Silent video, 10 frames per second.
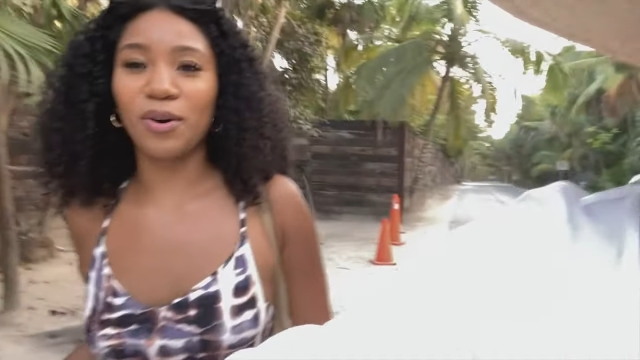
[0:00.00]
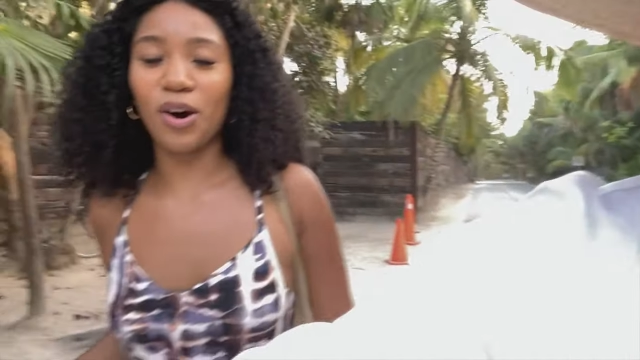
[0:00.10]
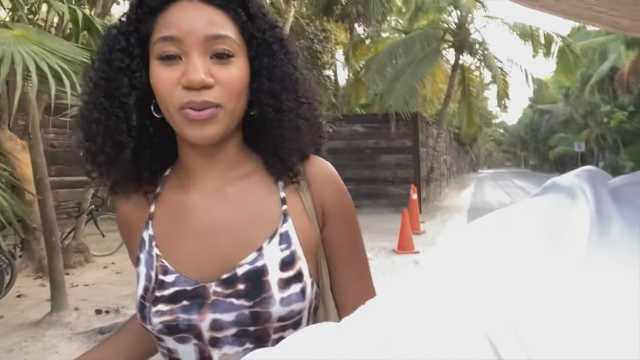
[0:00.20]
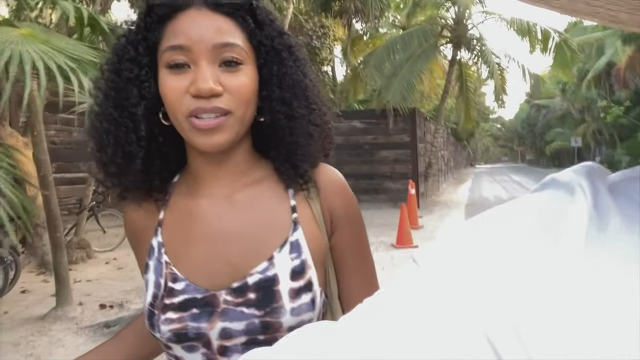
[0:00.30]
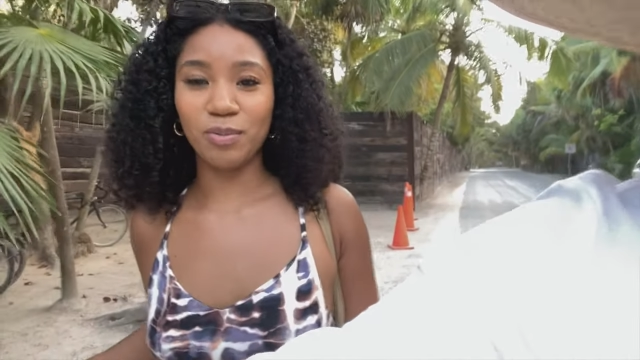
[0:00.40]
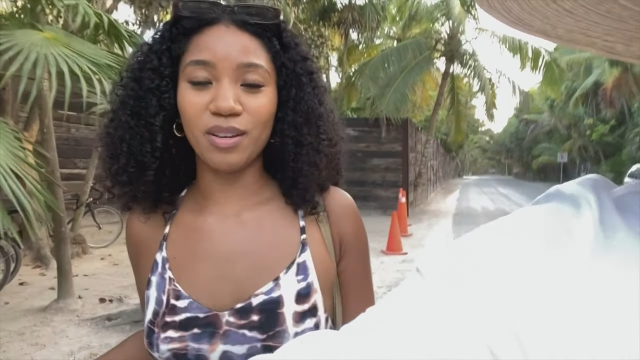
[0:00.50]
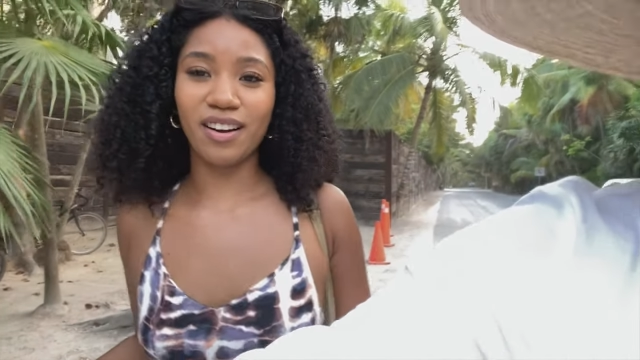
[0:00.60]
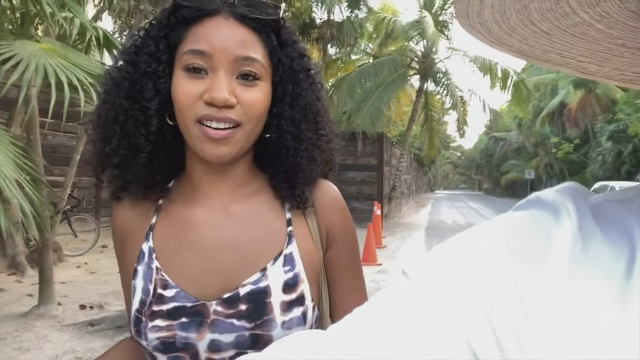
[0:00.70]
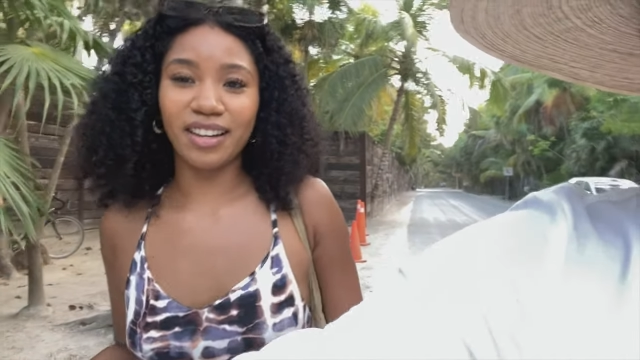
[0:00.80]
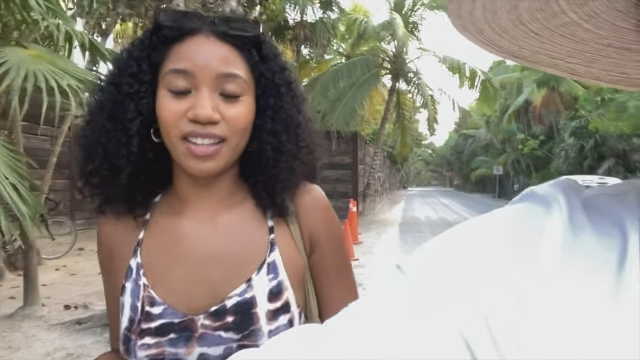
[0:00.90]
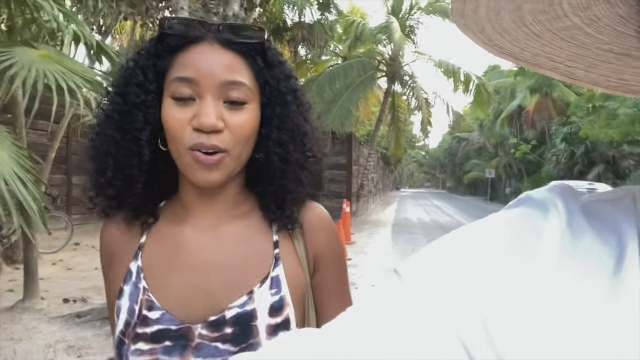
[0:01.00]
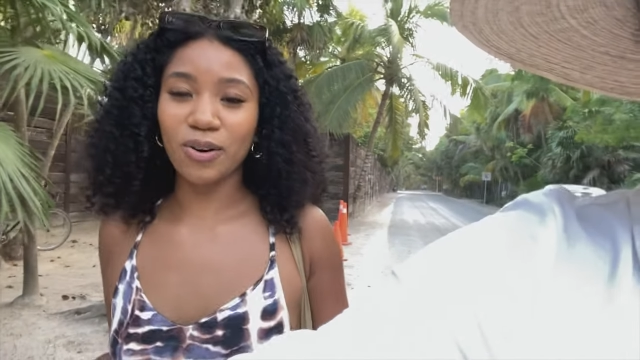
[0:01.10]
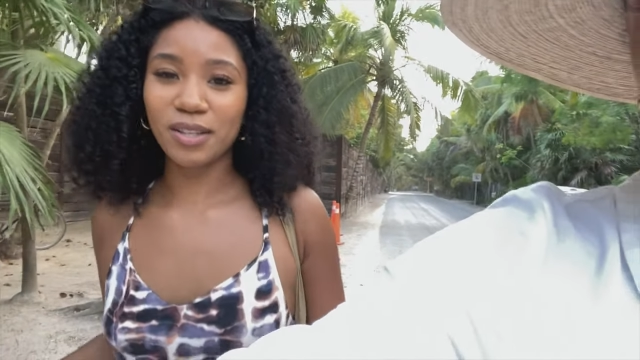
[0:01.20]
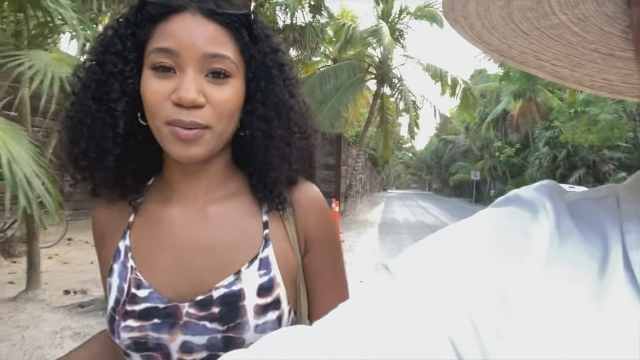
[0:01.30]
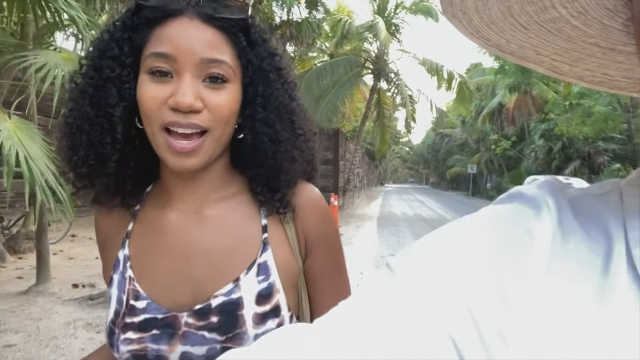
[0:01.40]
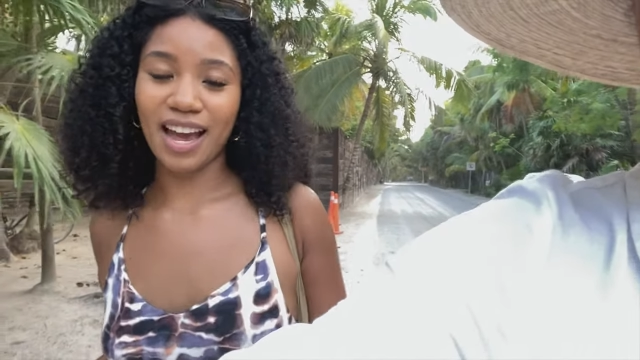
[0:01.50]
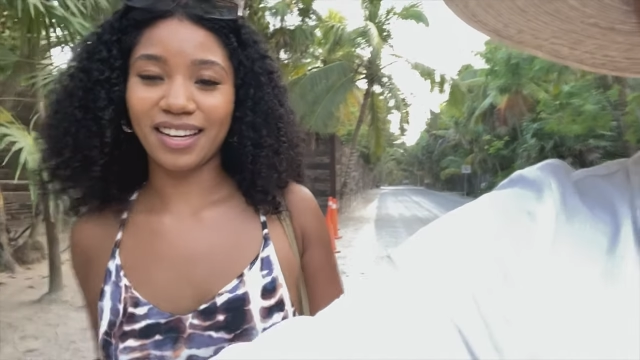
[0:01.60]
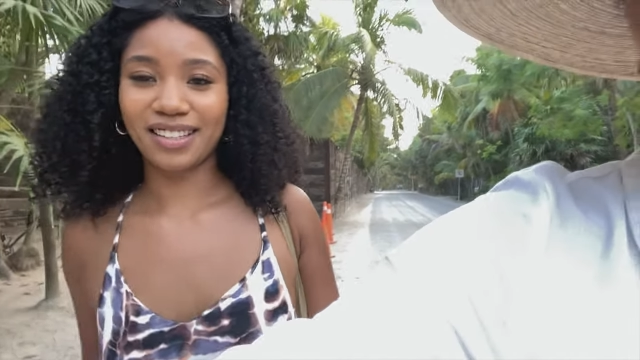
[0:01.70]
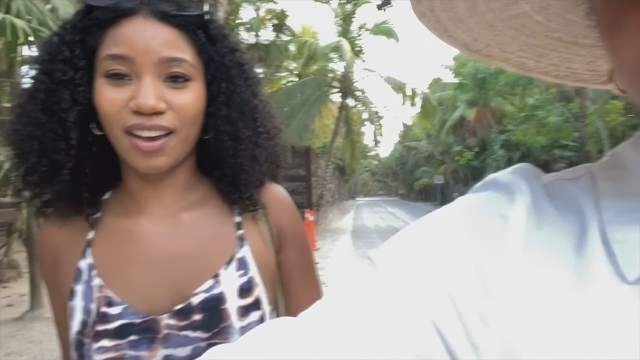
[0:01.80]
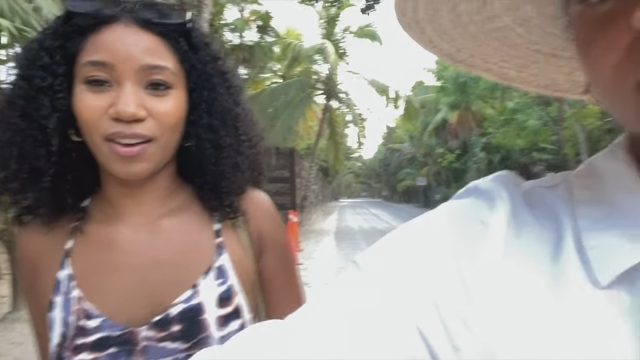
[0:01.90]
always be there and I can always come back.
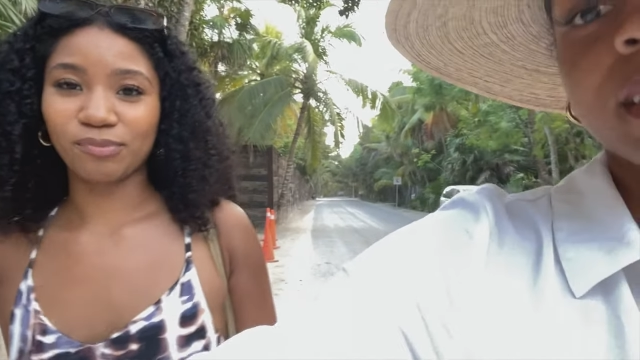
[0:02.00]
So